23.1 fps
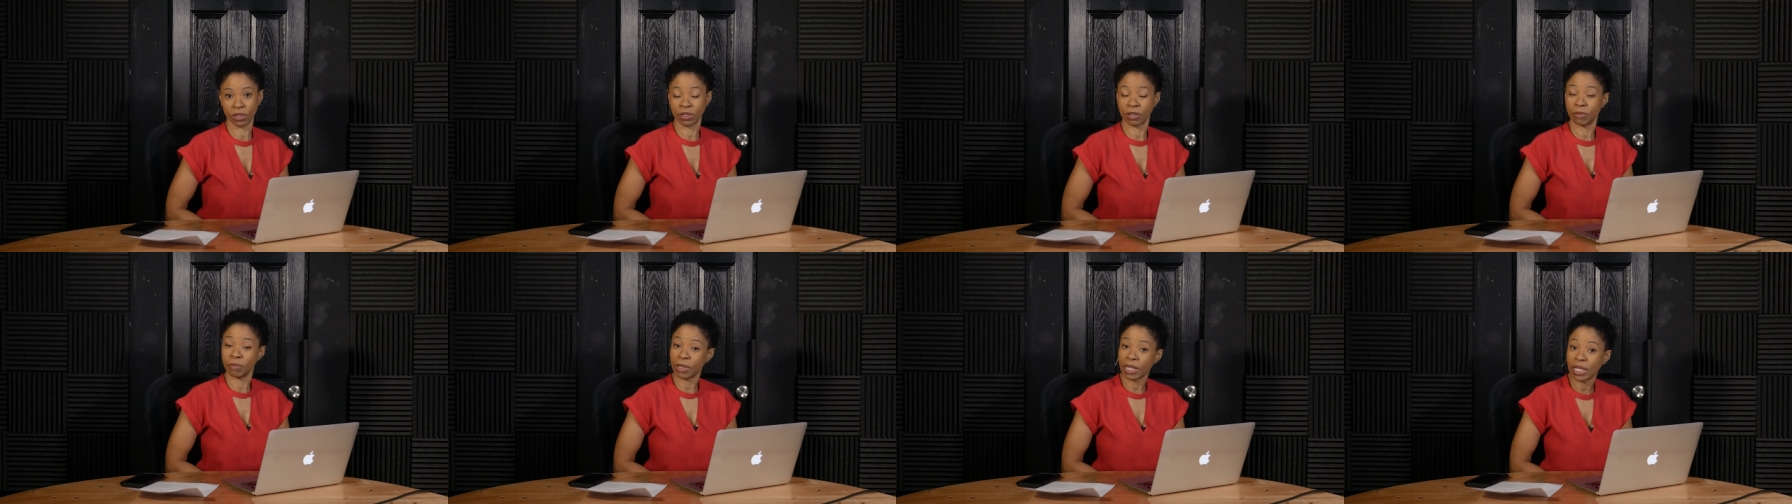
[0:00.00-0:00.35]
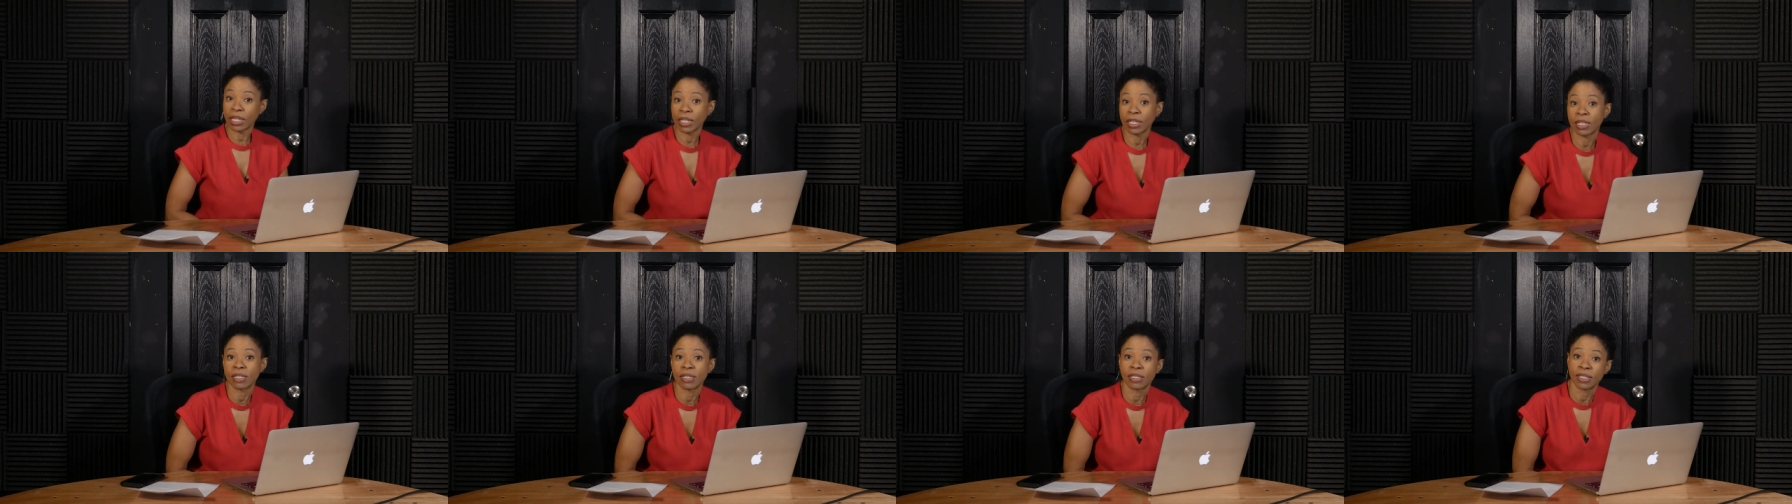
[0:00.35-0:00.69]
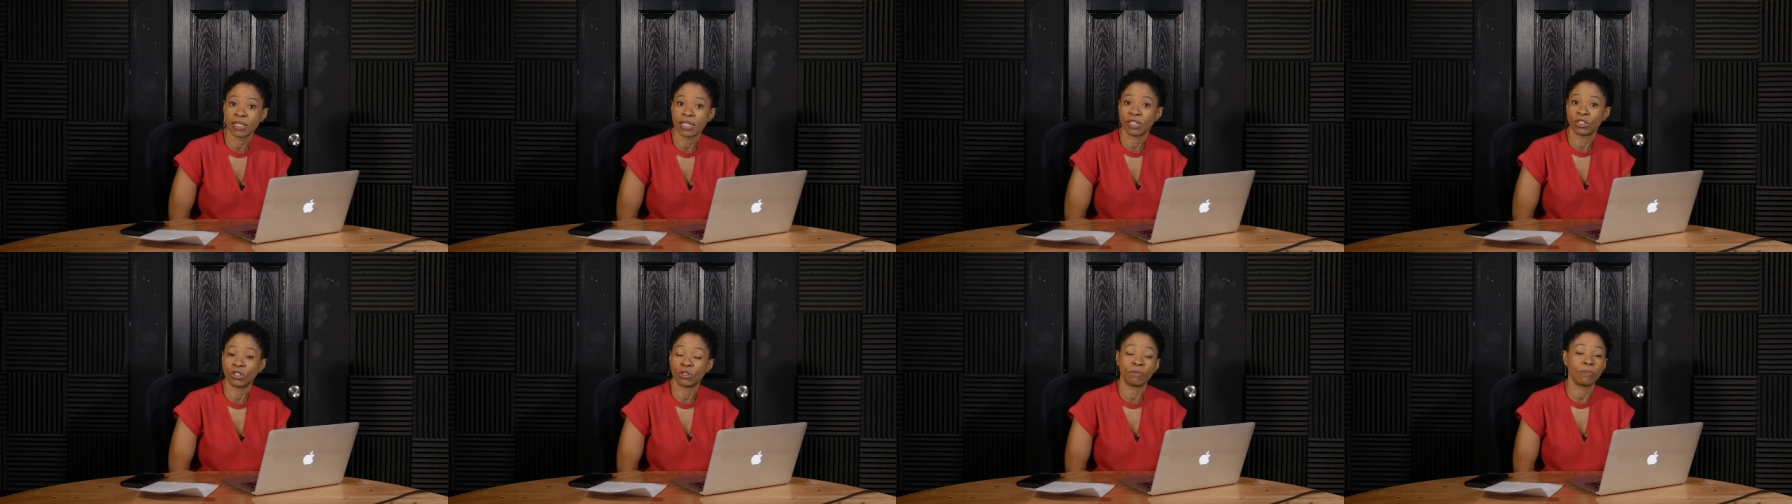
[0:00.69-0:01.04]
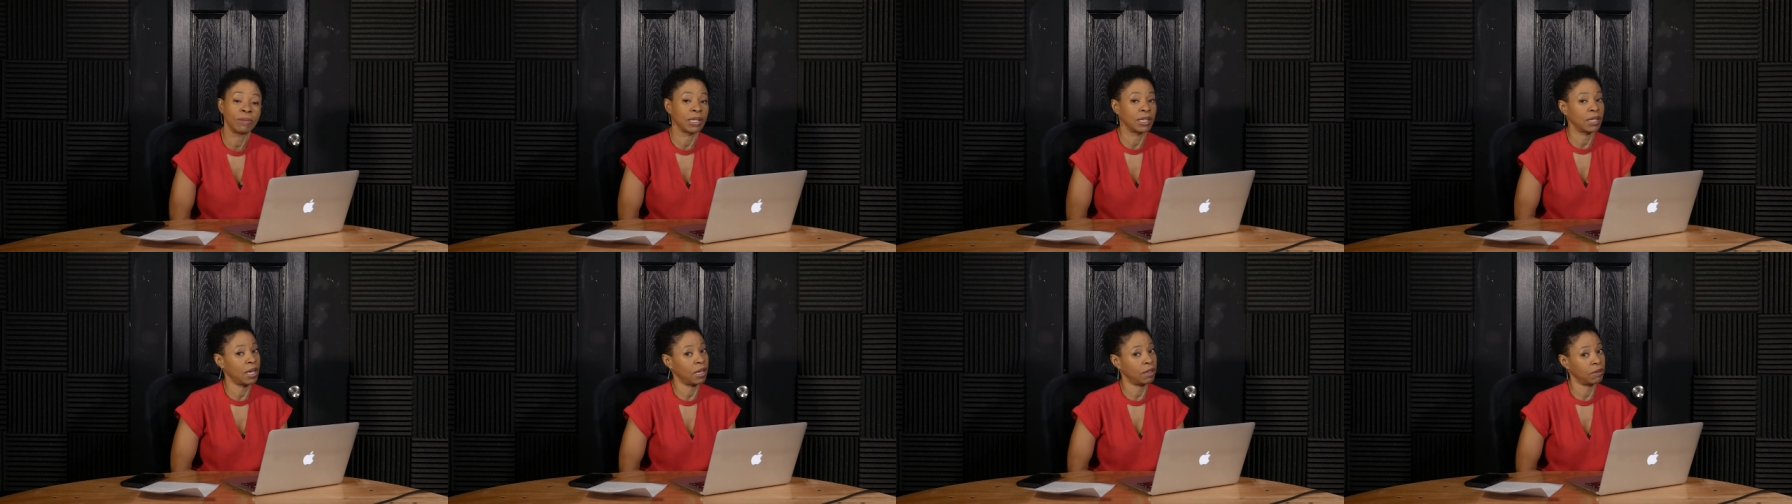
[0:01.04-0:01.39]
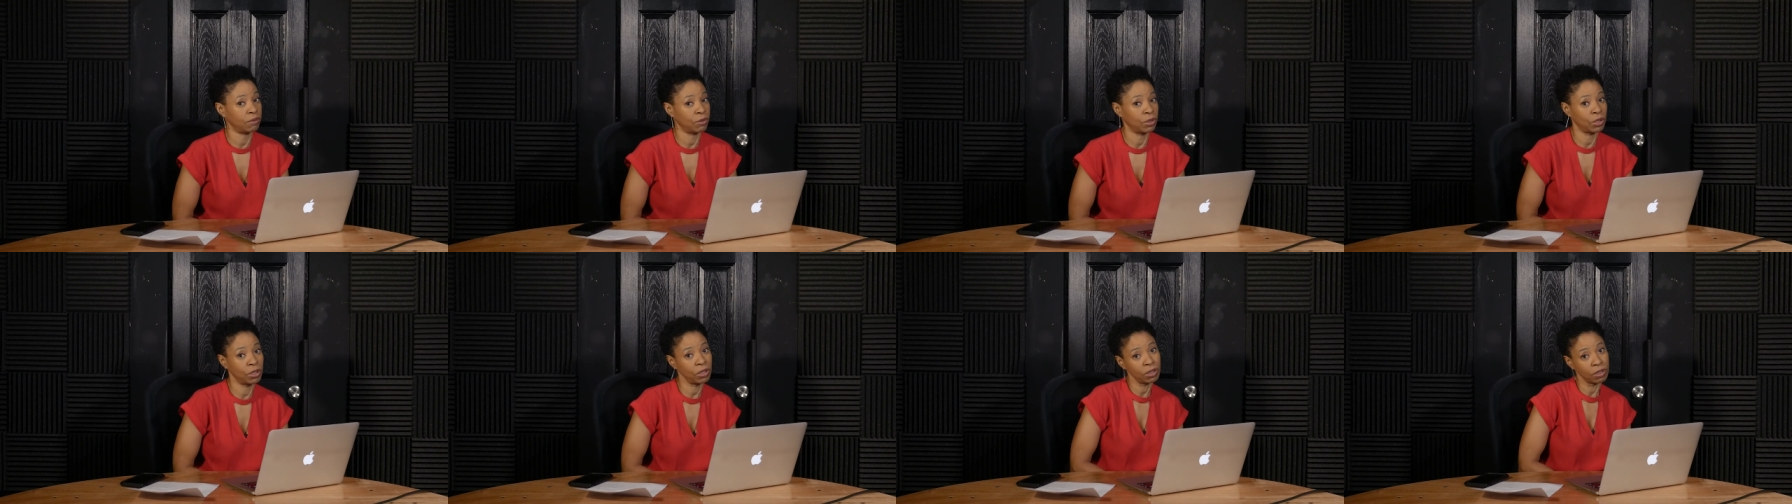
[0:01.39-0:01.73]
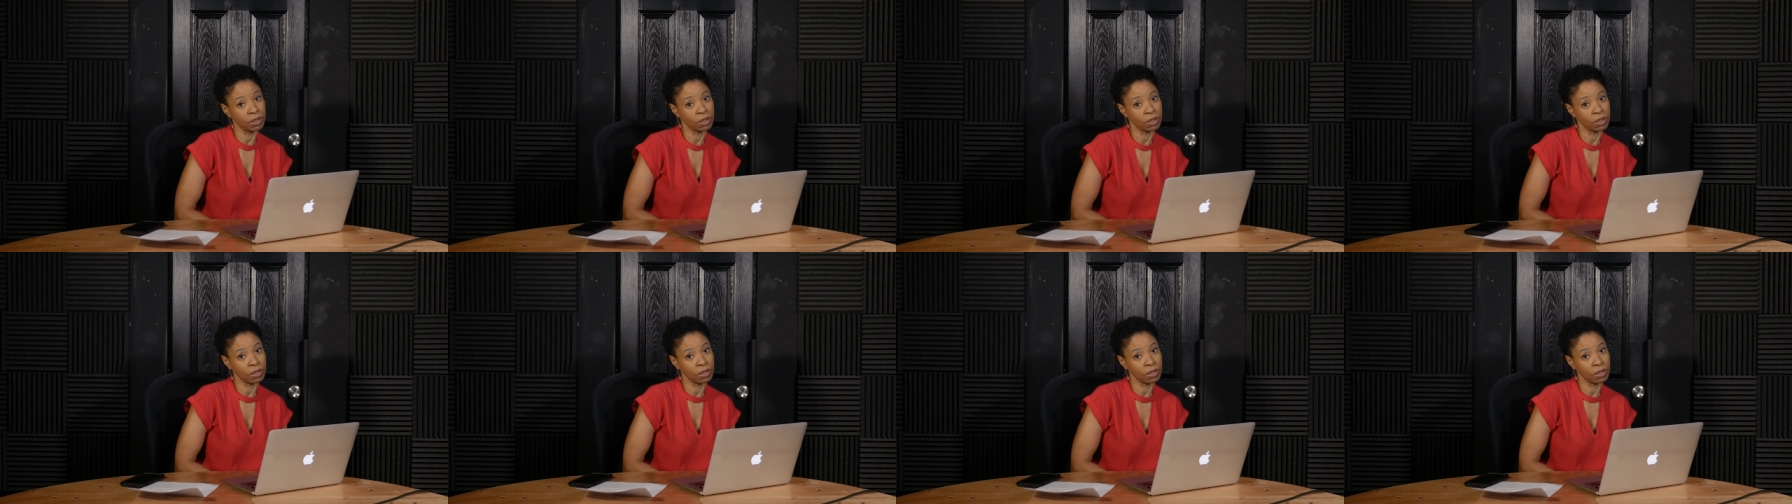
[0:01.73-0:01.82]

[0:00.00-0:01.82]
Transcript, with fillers: comedians that you may not have heard